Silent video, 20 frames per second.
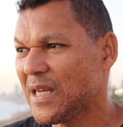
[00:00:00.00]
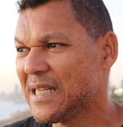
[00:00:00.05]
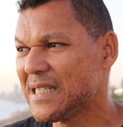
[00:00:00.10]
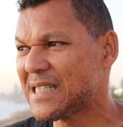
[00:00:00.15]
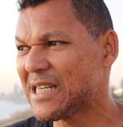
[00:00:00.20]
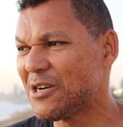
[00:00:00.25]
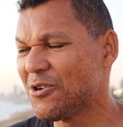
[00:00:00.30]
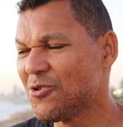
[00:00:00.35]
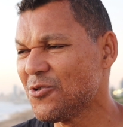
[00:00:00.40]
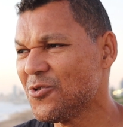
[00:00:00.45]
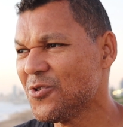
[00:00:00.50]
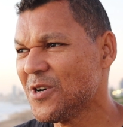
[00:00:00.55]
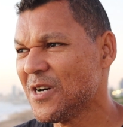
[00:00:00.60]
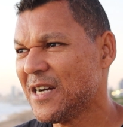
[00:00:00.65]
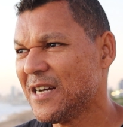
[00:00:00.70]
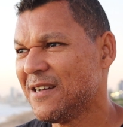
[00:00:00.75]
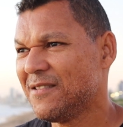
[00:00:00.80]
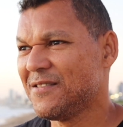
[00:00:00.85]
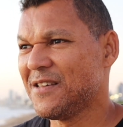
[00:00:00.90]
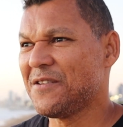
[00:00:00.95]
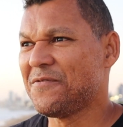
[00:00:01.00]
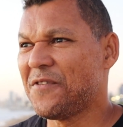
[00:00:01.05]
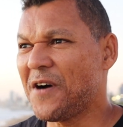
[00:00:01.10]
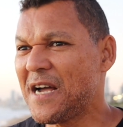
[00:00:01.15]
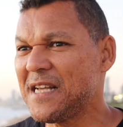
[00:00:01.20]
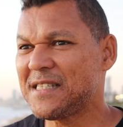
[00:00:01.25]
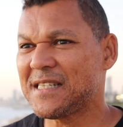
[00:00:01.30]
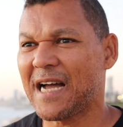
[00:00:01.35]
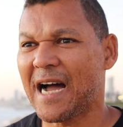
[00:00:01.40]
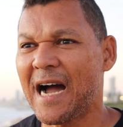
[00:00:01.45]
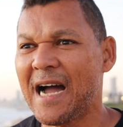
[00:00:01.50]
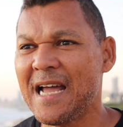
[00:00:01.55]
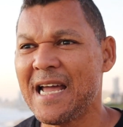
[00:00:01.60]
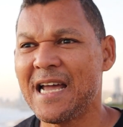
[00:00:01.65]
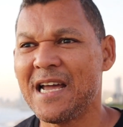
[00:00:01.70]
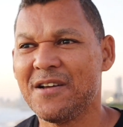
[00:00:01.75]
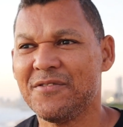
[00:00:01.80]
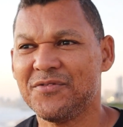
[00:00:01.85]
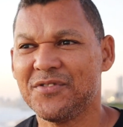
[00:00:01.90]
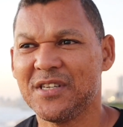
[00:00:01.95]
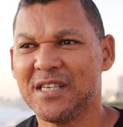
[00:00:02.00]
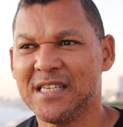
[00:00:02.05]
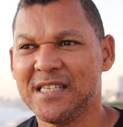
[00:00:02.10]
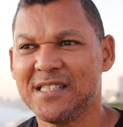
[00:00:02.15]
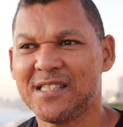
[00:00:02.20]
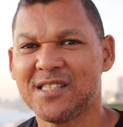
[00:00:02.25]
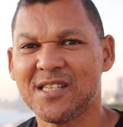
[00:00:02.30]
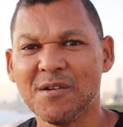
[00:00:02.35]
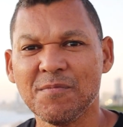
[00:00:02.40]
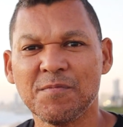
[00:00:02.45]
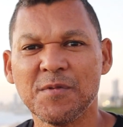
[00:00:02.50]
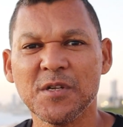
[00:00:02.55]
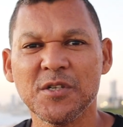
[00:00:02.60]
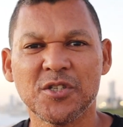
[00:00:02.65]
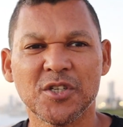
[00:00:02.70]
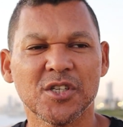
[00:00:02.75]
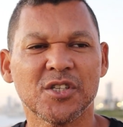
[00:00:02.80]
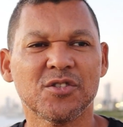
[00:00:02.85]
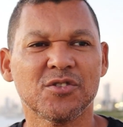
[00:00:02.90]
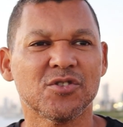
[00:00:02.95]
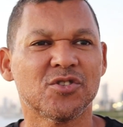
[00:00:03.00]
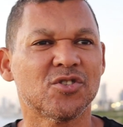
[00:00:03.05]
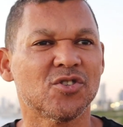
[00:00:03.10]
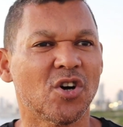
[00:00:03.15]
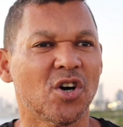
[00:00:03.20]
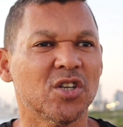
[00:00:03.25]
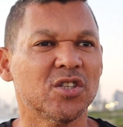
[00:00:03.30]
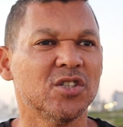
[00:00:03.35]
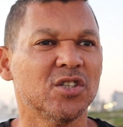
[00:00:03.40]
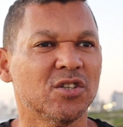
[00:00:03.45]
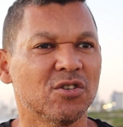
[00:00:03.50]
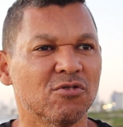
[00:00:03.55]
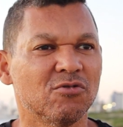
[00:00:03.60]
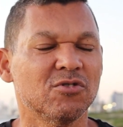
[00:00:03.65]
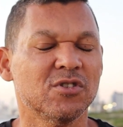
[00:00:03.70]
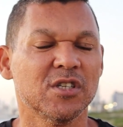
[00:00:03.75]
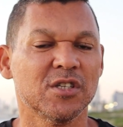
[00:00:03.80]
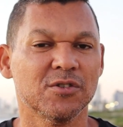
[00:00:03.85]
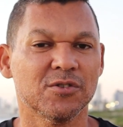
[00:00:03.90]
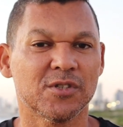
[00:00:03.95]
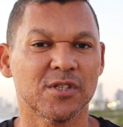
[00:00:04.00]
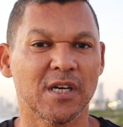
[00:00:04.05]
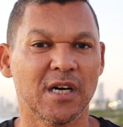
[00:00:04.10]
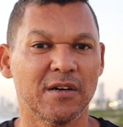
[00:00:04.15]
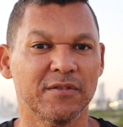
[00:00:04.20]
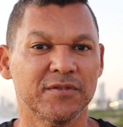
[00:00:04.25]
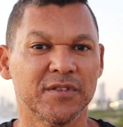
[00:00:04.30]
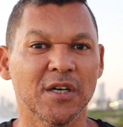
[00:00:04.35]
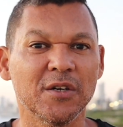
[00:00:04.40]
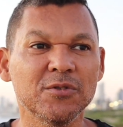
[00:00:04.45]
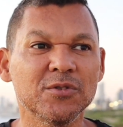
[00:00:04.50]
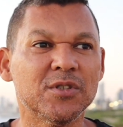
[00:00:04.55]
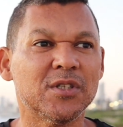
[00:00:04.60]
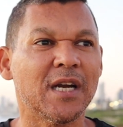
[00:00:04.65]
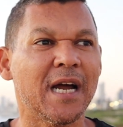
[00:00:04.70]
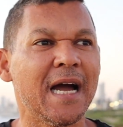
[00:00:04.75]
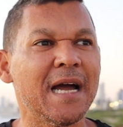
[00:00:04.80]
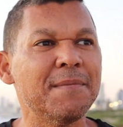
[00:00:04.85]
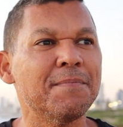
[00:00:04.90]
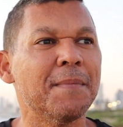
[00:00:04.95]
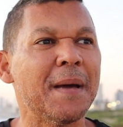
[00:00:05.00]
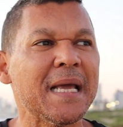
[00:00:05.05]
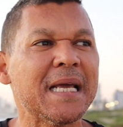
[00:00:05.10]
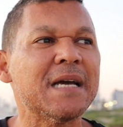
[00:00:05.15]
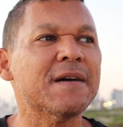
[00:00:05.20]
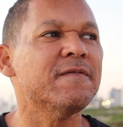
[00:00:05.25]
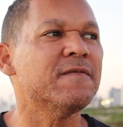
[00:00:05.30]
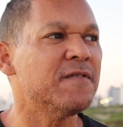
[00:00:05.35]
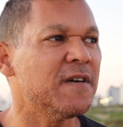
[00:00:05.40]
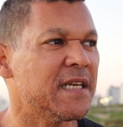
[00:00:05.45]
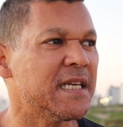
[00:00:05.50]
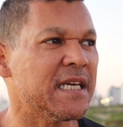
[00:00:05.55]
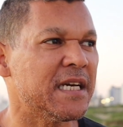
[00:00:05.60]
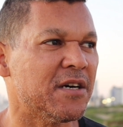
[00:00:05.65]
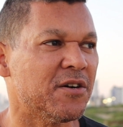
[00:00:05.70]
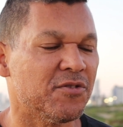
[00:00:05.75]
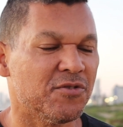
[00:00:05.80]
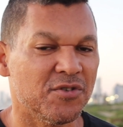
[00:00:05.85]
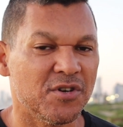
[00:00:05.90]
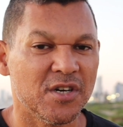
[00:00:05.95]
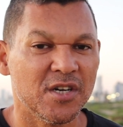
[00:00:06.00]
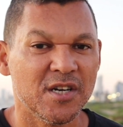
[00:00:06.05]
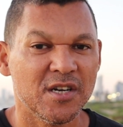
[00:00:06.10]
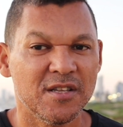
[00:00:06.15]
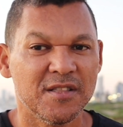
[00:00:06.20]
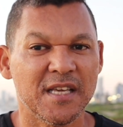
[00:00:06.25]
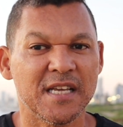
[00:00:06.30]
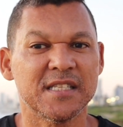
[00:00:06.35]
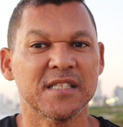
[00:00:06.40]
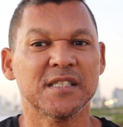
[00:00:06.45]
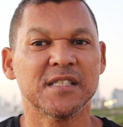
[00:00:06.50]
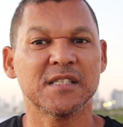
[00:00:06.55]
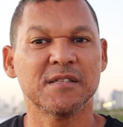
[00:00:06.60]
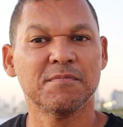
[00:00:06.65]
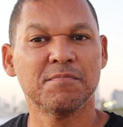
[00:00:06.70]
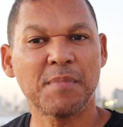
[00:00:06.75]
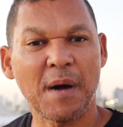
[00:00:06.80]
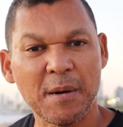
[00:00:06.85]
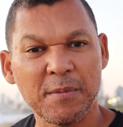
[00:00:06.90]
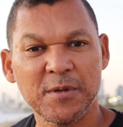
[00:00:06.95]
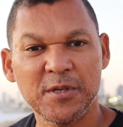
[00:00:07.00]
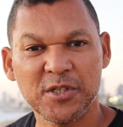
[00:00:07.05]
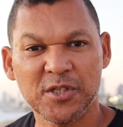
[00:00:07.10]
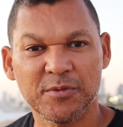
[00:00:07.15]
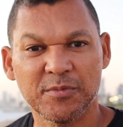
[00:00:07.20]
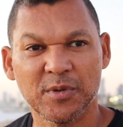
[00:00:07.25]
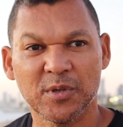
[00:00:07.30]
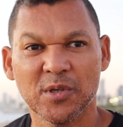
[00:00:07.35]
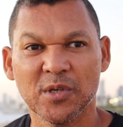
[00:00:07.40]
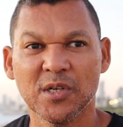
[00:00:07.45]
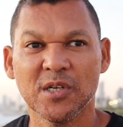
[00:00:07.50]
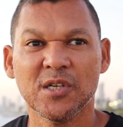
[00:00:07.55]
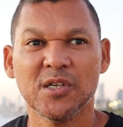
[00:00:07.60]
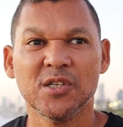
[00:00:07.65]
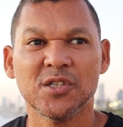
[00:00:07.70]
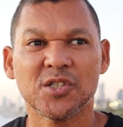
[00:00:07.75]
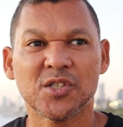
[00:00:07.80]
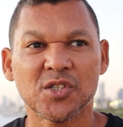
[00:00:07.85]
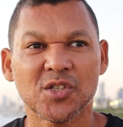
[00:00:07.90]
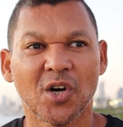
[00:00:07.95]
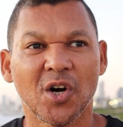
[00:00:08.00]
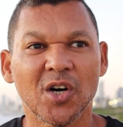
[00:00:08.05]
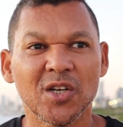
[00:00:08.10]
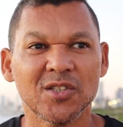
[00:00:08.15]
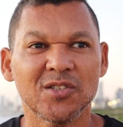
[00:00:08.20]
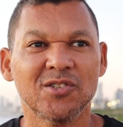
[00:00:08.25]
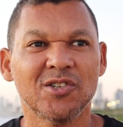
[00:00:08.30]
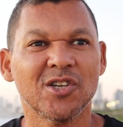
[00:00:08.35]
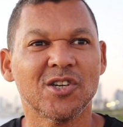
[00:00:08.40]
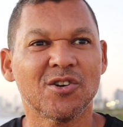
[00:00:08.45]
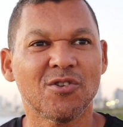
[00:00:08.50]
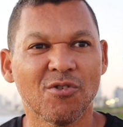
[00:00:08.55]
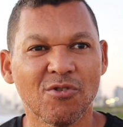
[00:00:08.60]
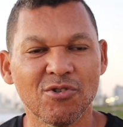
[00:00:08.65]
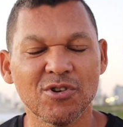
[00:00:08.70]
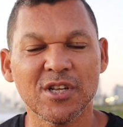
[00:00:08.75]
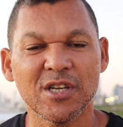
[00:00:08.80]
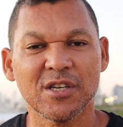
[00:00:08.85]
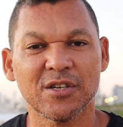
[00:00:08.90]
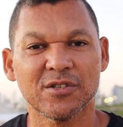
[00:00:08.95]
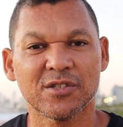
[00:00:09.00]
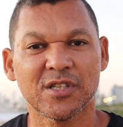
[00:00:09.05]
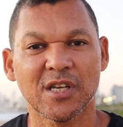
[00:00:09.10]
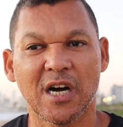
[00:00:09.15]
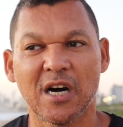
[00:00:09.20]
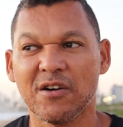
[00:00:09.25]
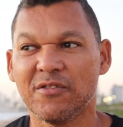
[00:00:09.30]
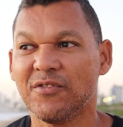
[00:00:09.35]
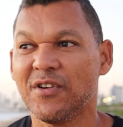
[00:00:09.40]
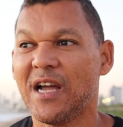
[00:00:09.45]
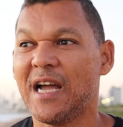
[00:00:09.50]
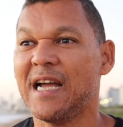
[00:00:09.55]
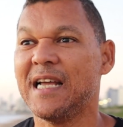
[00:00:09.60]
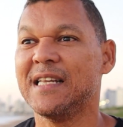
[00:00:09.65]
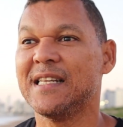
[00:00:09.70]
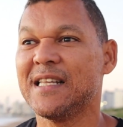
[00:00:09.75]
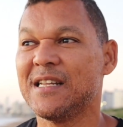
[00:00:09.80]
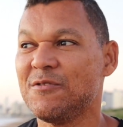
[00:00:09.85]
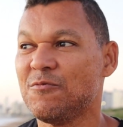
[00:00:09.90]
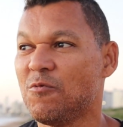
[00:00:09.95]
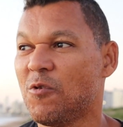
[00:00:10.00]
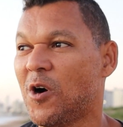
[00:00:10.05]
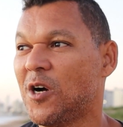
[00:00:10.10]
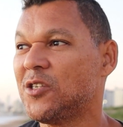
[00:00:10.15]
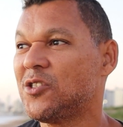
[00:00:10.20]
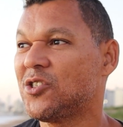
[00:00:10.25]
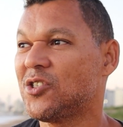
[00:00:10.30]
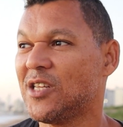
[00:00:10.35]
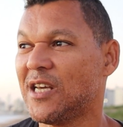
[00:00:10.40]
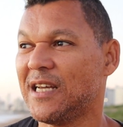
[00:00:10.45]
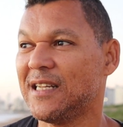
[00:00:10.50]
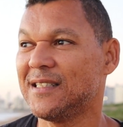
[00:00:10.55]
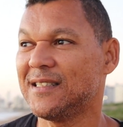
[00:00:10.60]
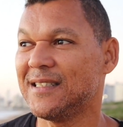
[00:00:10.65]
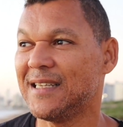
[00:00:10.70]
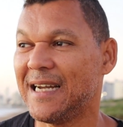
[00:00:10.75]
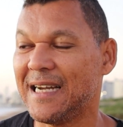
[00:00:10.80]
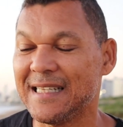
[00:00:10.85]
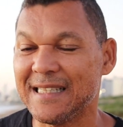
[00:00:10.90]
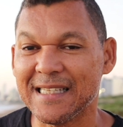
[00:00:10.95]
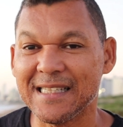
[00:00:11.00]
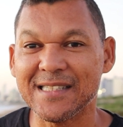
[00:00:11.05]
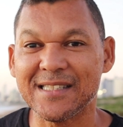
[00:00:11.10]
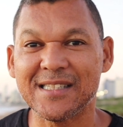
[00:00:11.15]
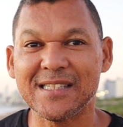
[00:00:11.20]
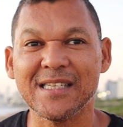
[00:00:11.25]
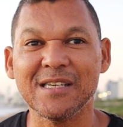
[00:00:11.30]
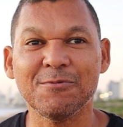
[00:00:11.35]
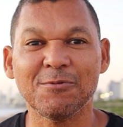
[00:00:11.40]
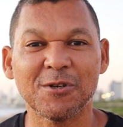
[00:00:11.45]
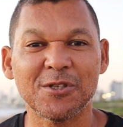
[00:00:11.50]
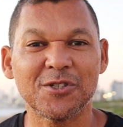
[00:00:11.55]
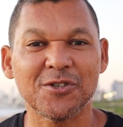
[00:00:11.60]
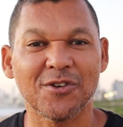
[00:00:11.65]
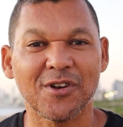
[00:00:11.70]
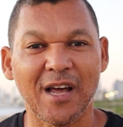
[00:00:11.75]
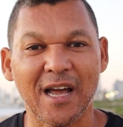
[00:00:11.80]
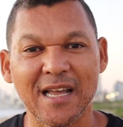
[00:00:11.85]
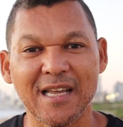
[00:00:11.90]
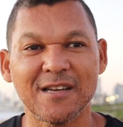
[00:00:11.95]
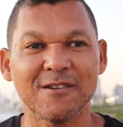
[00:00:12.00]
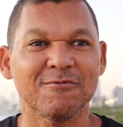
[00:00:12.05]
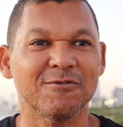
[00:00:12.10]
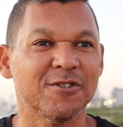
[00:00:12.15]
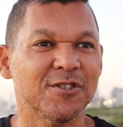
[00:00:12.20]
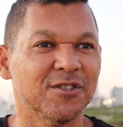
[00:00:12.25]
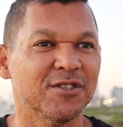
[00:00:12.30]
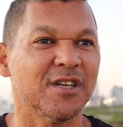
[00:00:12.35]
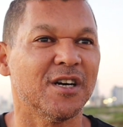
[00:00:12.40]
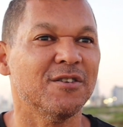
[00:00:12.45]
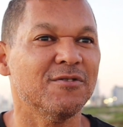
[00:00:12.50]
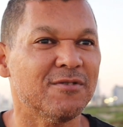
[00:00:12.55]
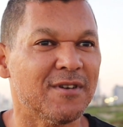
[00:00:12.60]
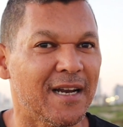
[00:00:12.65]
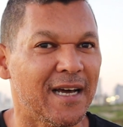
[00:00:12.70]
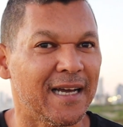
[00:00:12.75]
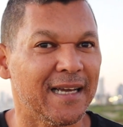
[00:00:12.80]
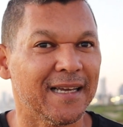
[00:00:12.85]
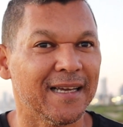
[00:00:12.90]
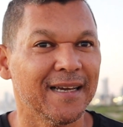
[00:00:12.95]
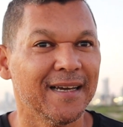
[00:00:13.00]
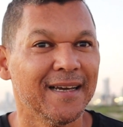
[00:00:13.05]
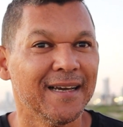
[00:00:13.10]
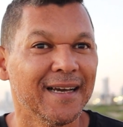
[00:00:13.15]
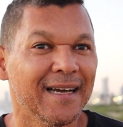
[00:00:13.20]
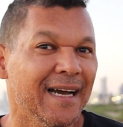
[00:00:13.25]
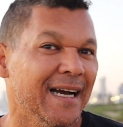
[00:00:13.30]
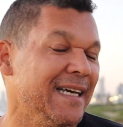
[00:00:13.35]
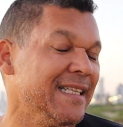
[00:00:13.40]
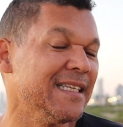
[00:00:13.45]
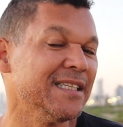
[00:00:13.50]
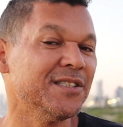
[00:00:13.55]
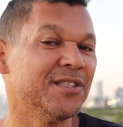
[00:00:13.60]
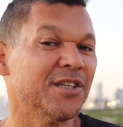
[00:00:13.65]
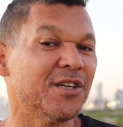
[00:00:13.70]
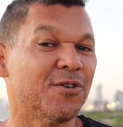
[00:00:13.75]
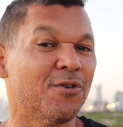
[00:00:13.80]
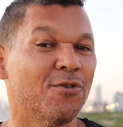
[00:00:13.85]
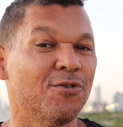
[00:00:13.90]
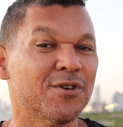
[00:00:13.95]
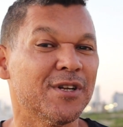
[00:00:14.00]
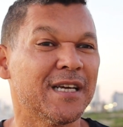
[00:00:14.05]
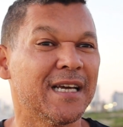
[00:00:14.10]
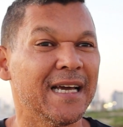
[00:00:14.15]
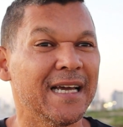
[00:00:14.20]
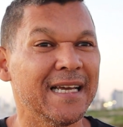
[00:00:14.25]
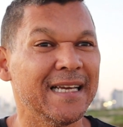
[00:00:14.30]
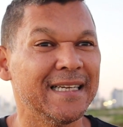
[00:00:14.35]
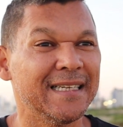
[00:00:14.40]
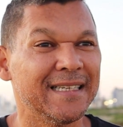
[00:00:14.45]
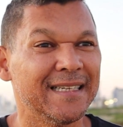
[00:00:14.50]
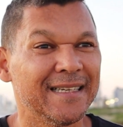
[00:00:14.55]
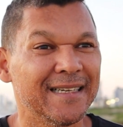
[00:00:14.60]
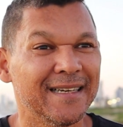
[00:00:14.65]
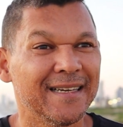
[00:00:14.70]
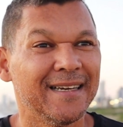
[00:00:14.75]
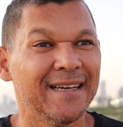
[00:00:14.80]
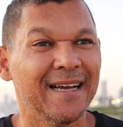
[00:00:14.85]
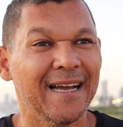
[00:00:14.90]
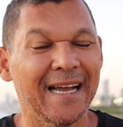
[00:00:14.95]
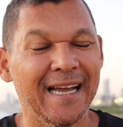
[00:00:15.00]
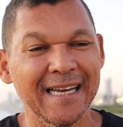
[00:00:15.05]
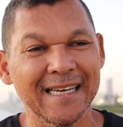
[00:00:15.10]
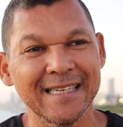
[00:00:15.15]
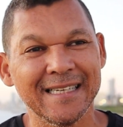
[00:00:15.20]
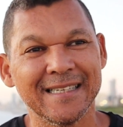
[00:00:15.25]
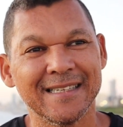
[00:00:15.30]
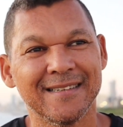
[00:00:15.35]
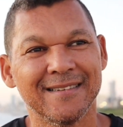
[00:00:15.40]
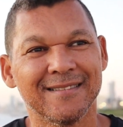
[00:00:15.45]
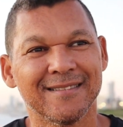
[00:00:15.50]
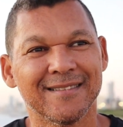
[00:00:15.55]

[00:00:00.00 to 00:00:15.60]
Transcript: So the advice I have is simply just to start recording yourself. Don't try and make a video that's publishable. Start recording yourself and then watch that, and then see what you like, what you don't like, and then record again and